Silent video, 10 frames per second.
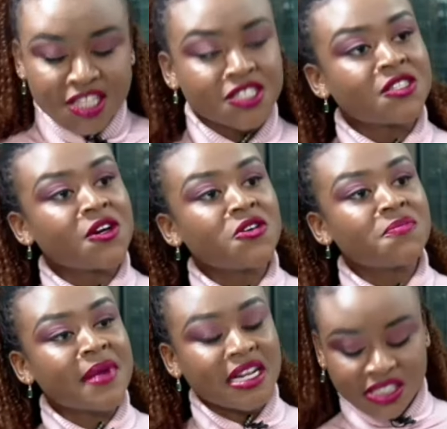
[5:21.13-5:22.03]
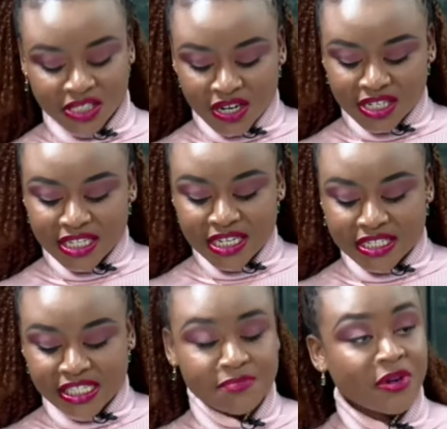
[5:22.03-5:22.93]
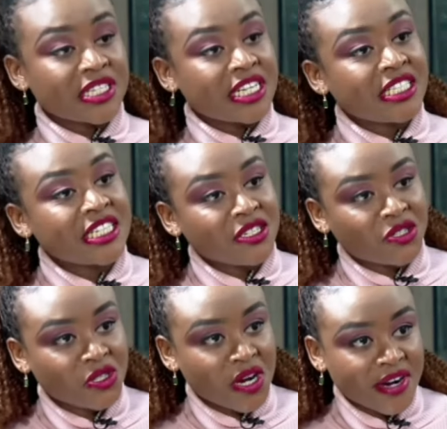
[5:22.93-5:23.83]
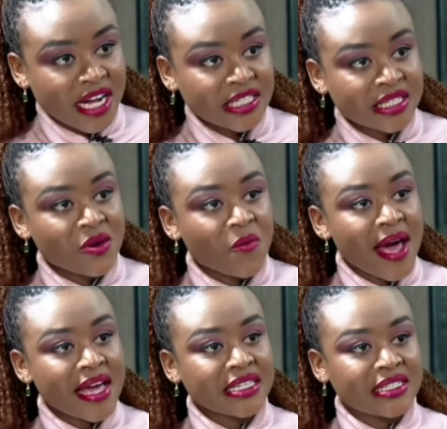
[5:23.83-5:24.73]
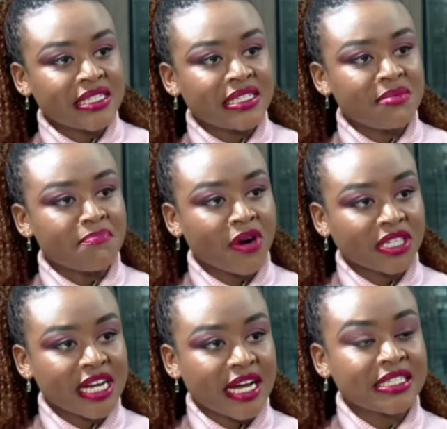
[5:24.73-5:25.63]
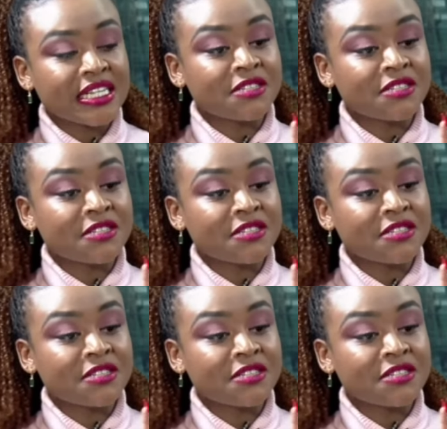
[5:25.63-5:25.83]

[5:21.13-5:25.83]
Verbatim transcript: So you mentioned deposit insurance. Why is this important,